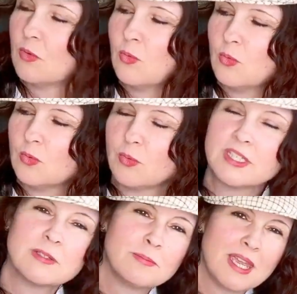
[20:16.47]

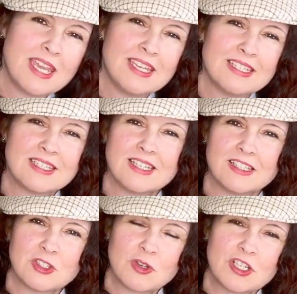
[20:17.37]
Wyndham Payne's
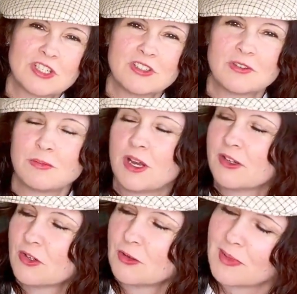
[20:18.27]
illustrations are
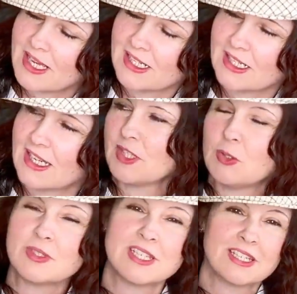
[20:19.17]
monochromatic,
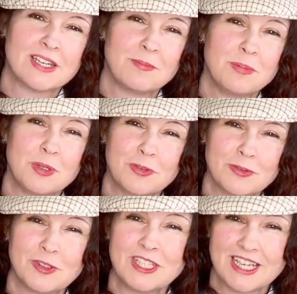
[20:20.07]
using a
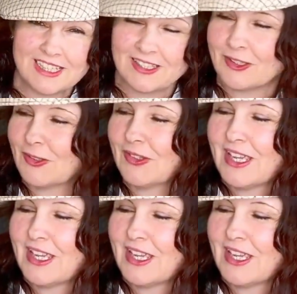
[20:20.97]
beautiful yellow,